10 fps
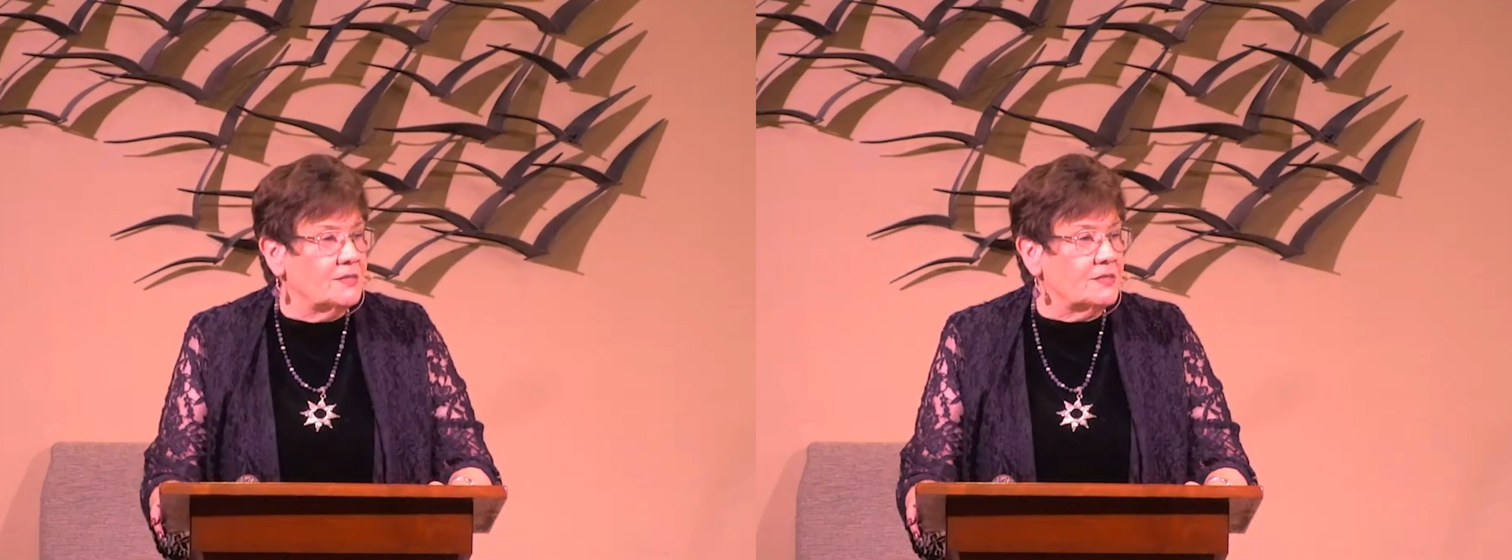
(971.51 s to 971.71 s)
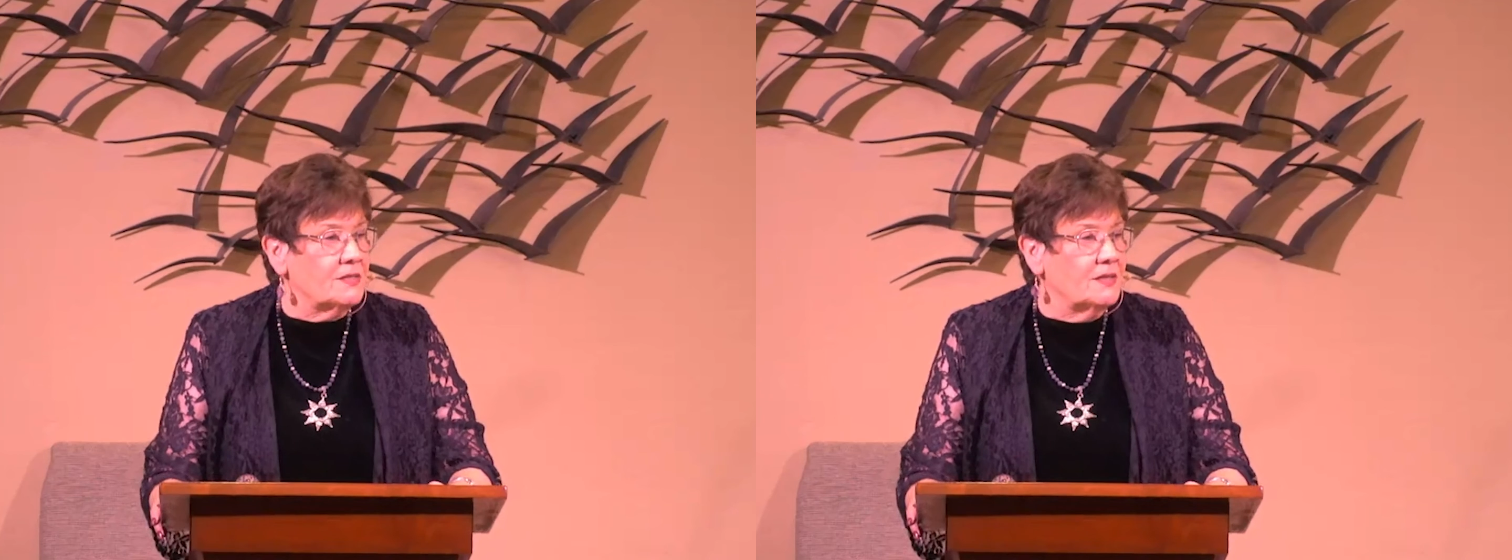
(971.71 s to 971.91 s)

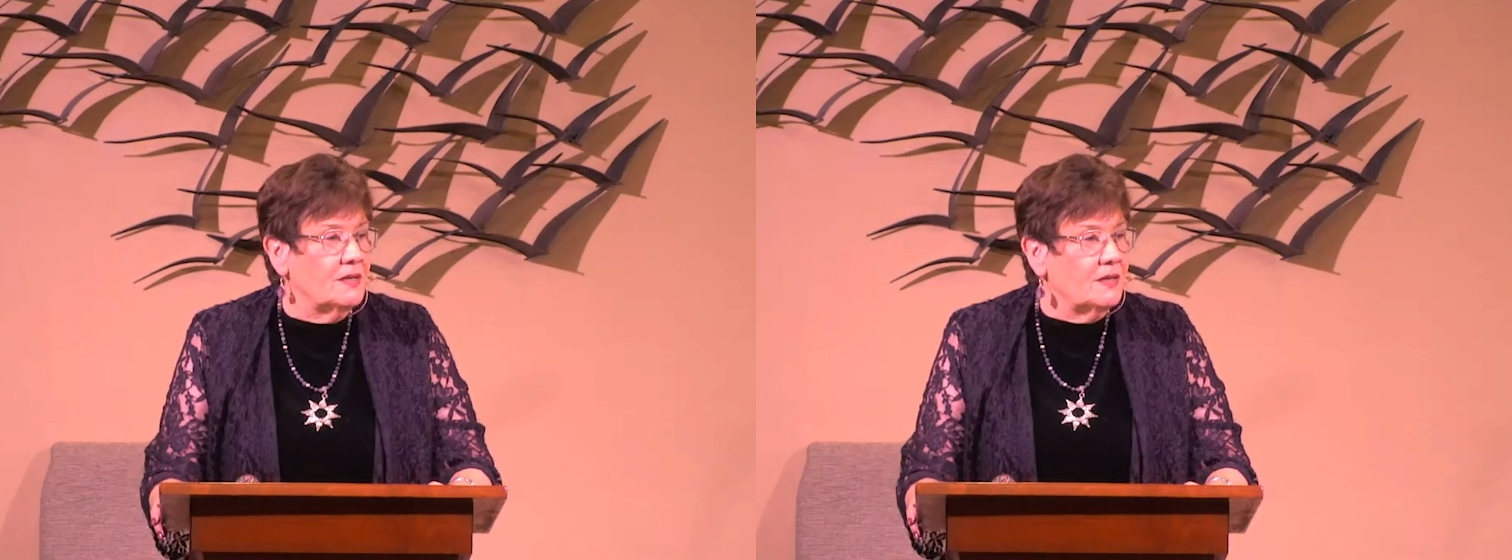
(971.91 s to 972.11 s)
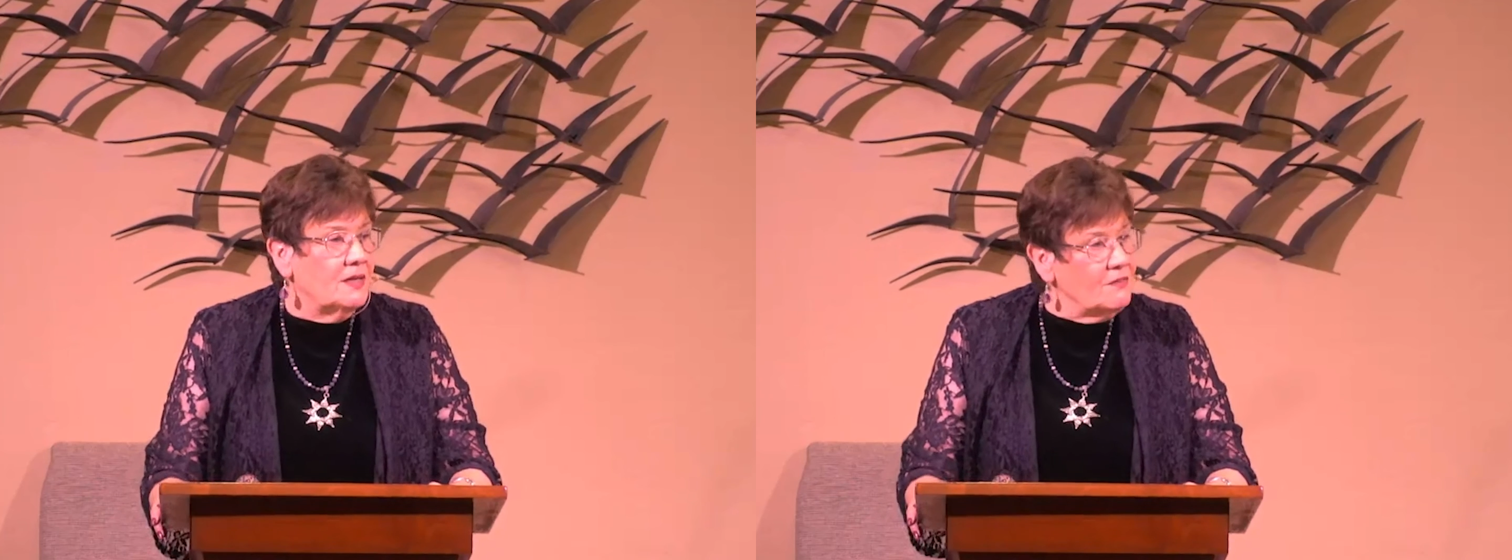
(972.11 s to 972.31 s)
us,
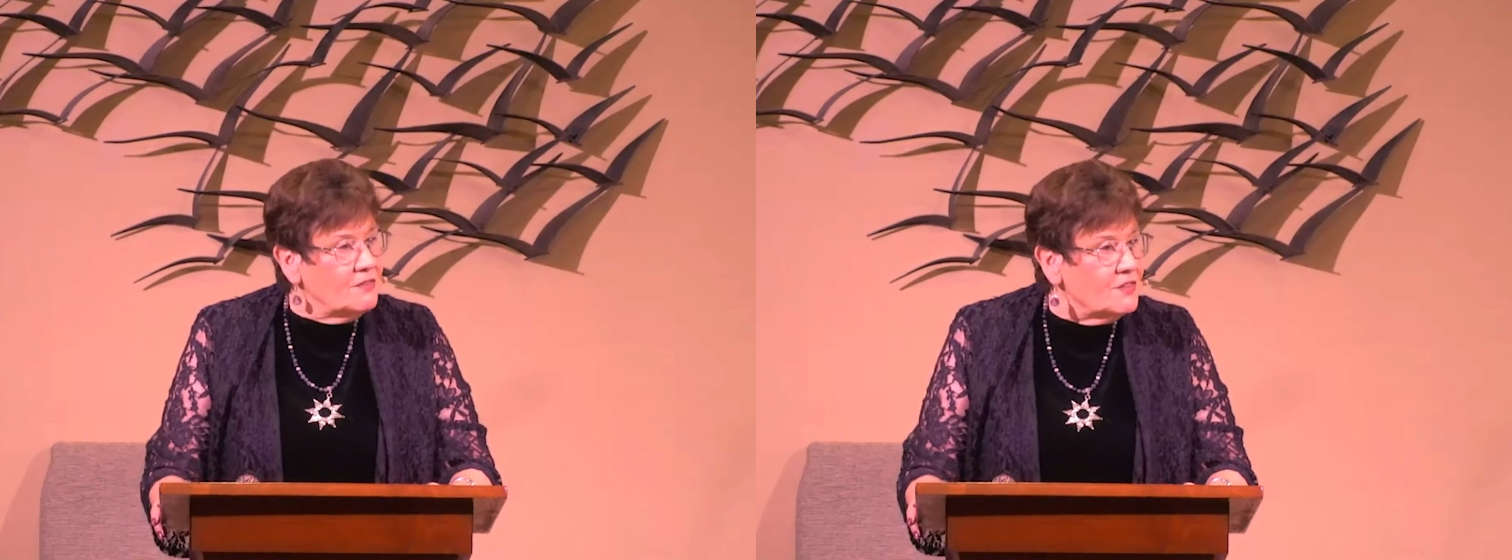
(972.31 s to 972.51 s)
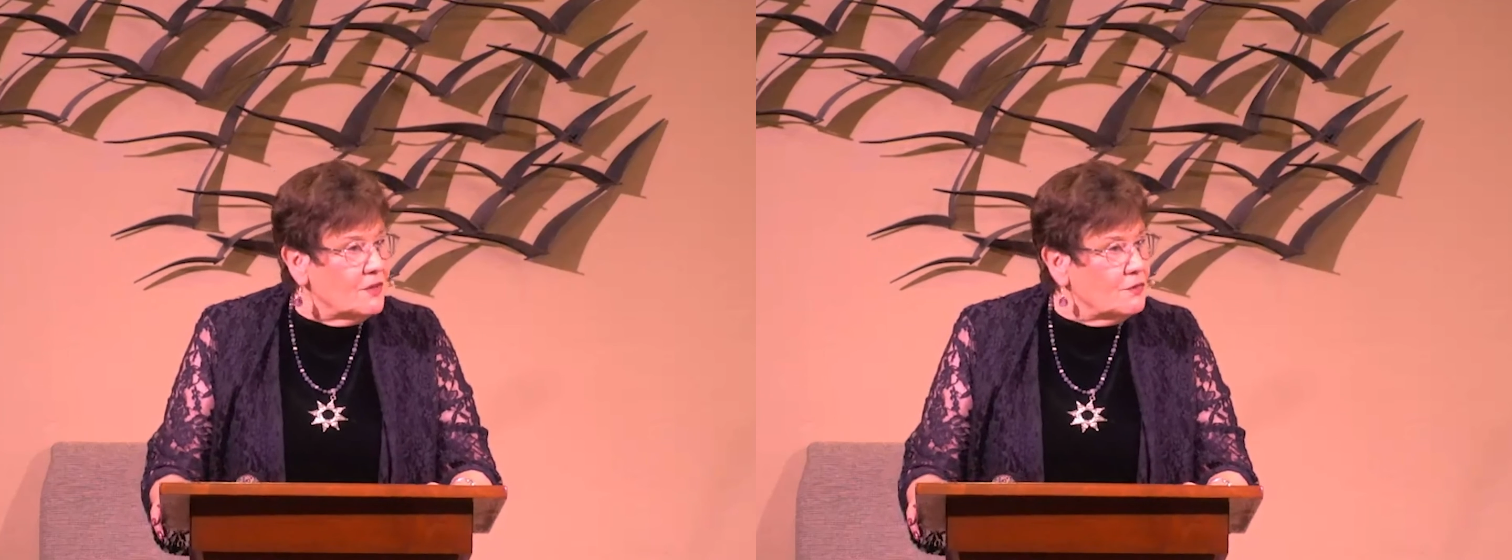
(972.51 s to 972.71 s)

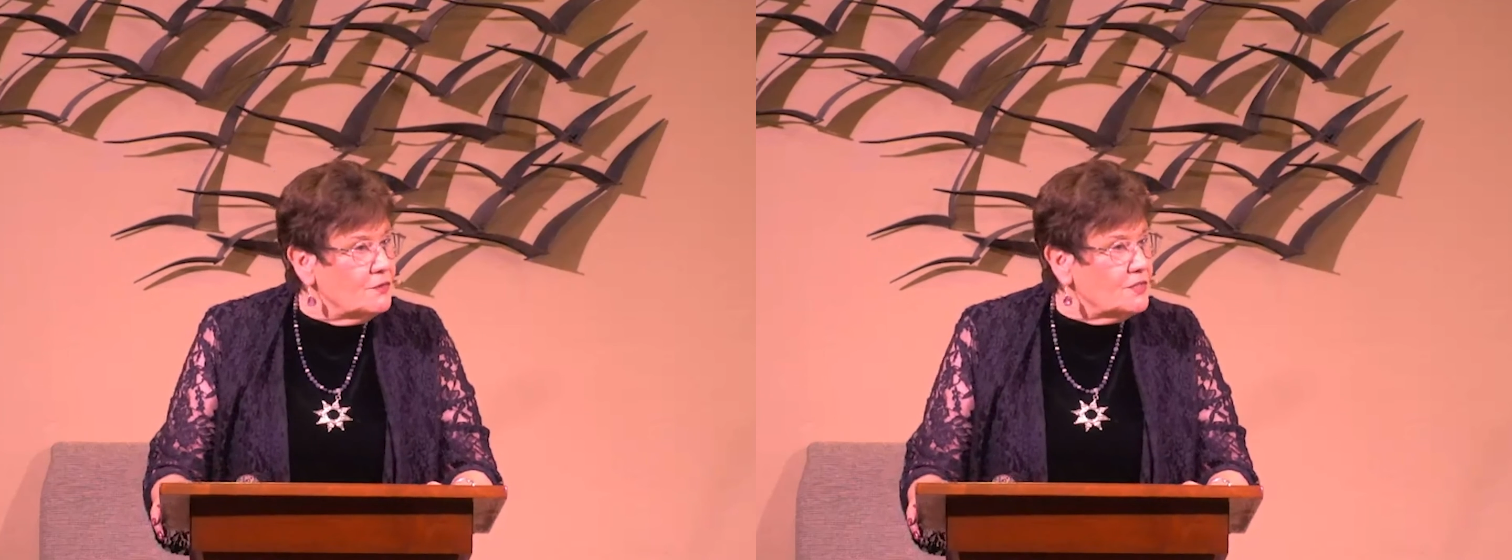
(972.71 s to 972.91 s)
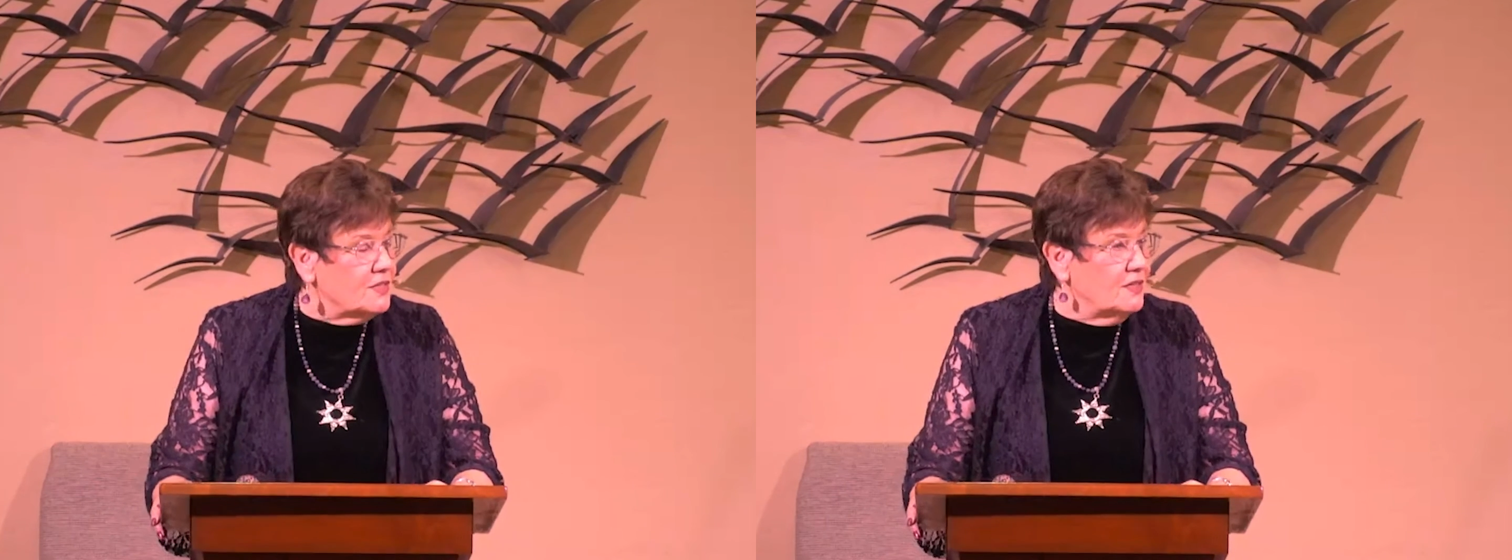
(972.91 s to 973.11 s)
even
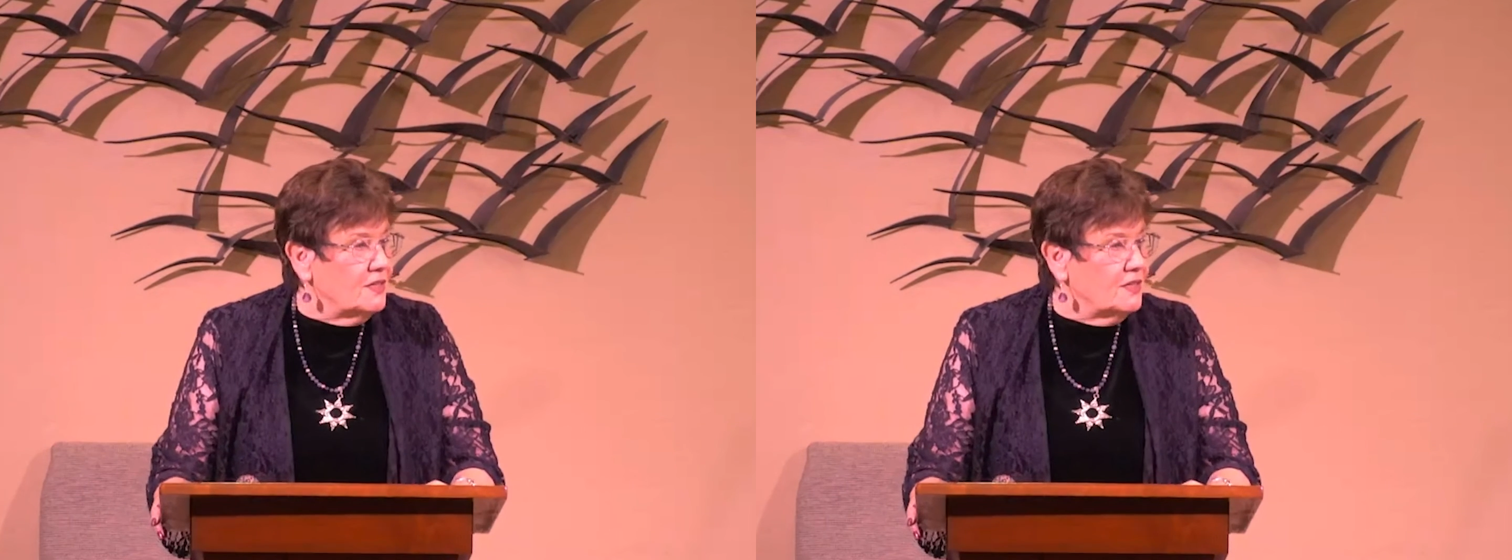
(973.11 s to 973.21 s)
those